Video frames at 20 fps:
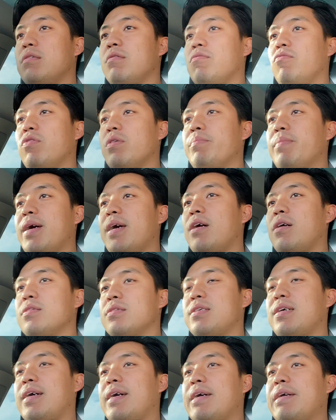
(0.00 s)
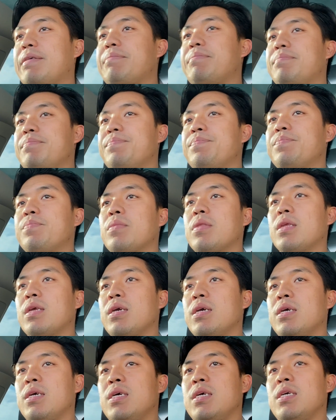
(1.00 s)
We met on time.
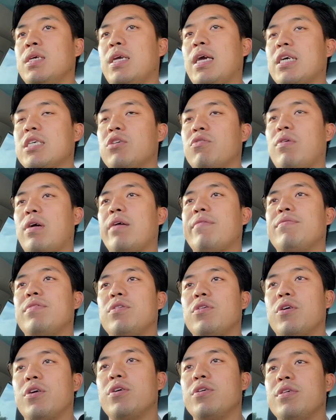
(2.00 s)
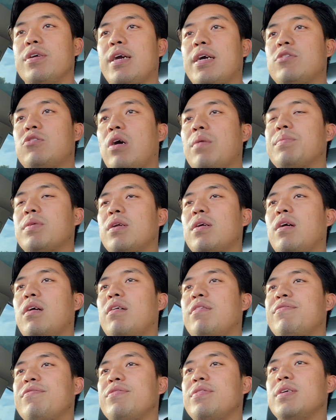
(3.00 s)
He actually arrived a little early. I dropped it
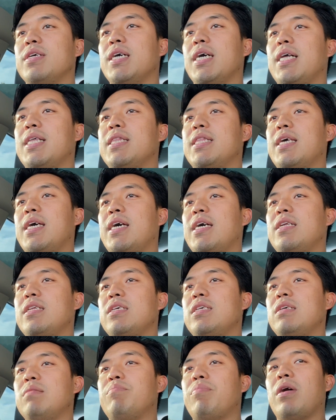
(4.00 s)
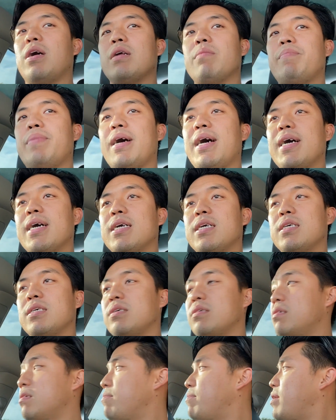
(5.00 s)
off, and then he brought it back
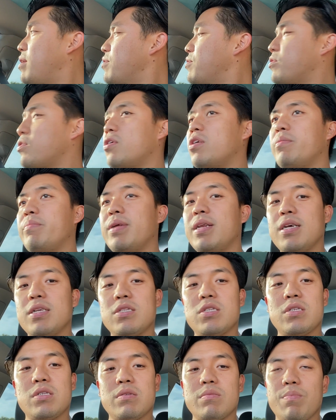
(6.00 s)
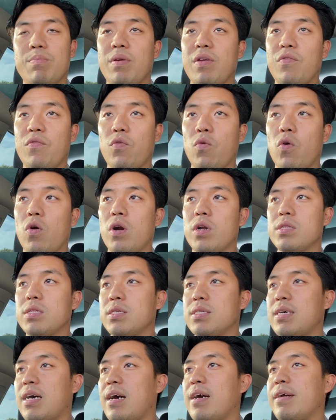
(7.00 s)
about 30 minutes before the
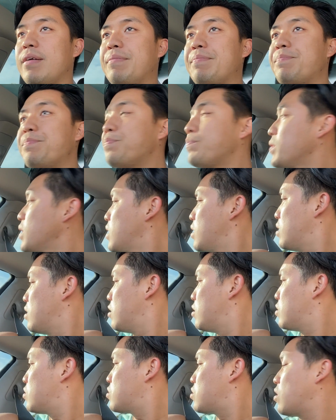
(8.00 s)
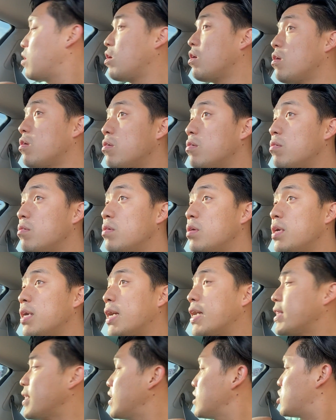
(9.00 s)
time.
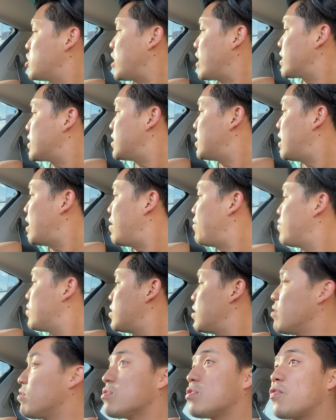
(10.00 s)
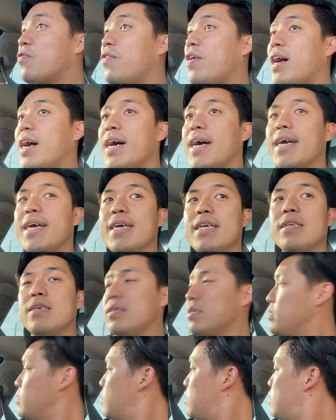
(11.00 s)
And I checked it, everything was fine,
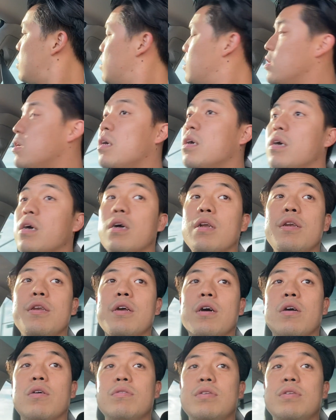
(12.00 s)
no